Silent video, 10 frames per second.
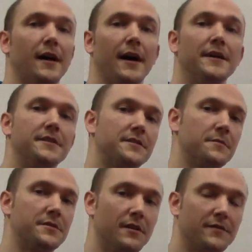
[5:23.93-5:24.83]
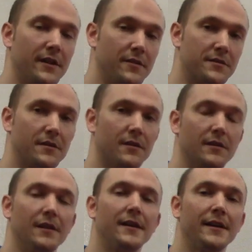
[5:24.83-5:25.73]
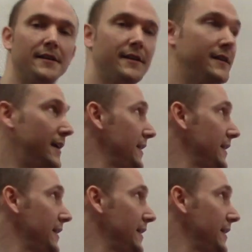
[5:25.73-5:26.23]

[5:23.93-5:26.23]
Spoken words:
I did some self-diagnosing online and